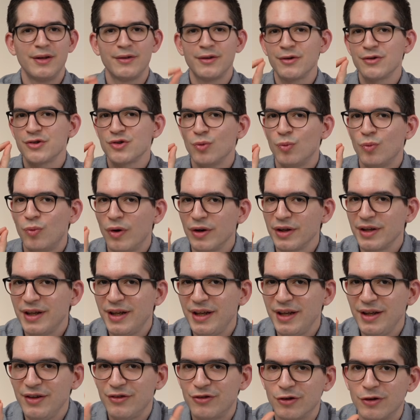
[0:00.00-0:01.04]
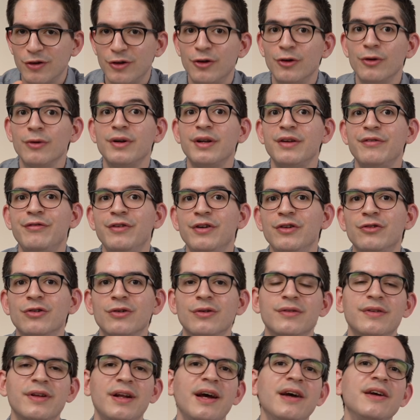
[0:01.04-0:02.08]
there is one key security
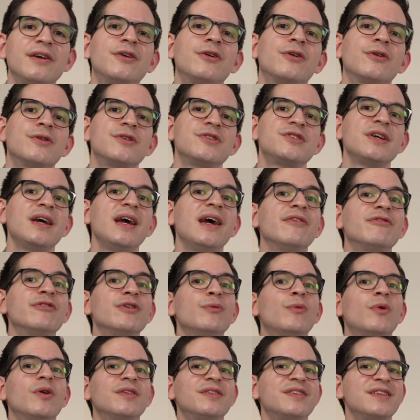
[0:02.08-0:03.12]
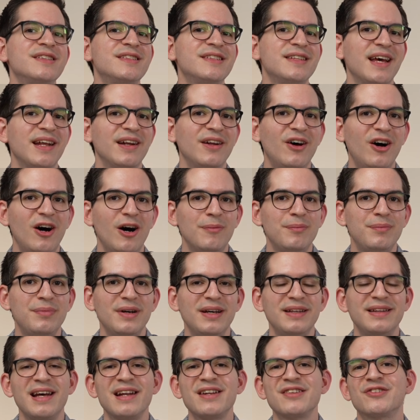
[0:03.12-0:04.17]
feature that I encourage everyone to set up,
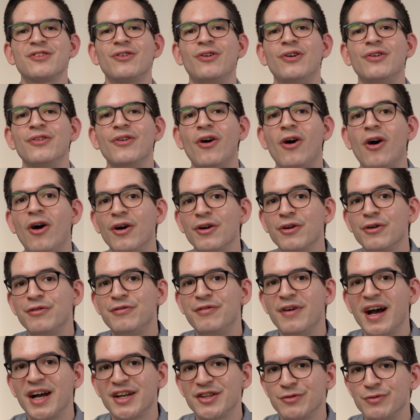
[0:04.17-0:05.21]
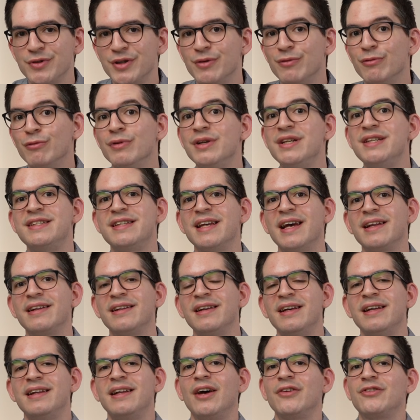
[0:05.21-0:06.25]
and that is called Auto Factory Reset.
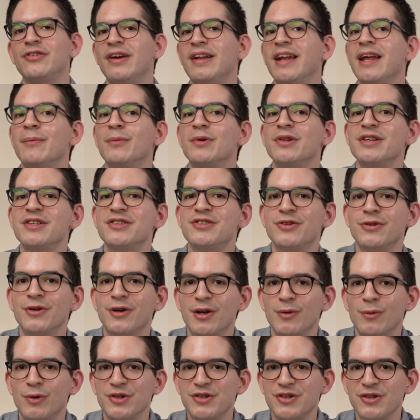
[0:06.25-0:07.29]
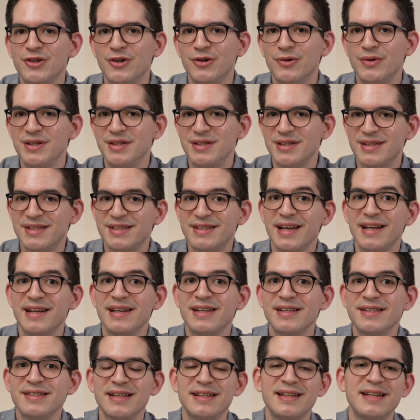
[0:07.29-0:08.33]
Now to enable this, you're going to want to go into
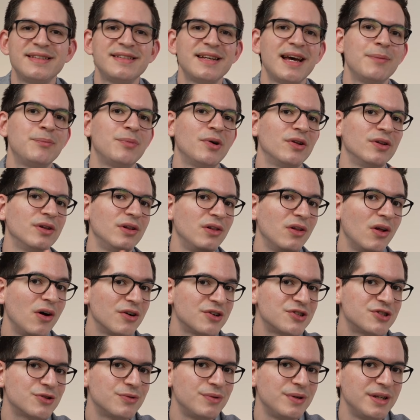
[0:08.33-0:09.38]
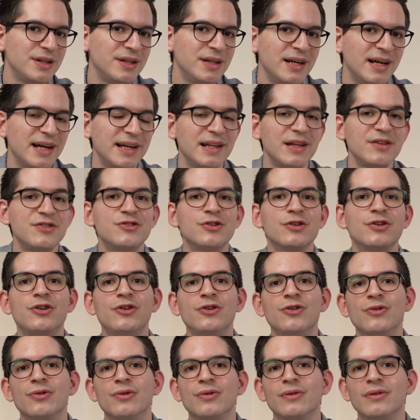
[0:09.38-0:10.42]
settings and then tap on lock screen and then
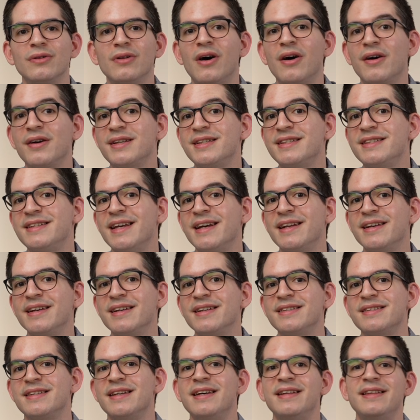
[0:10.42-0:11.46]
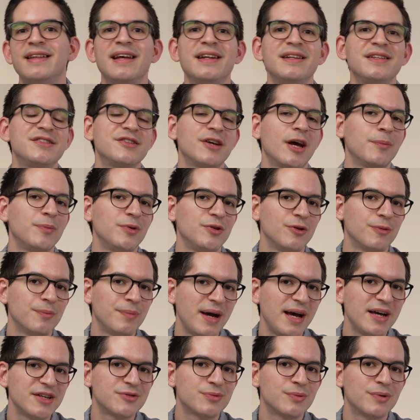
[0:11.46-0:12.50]
secure lock settings. Then type in your
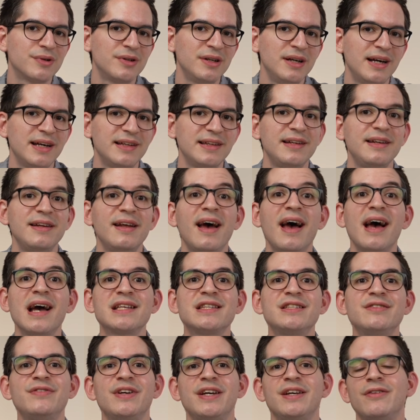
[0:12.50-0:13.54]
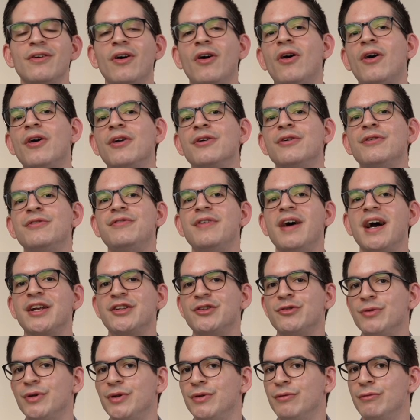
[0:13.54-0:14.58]
password and then activate Auto
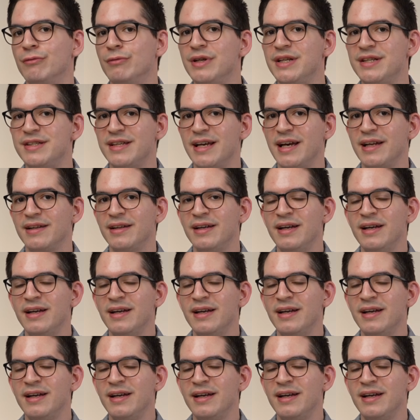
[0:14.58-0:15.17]
Factory Reset.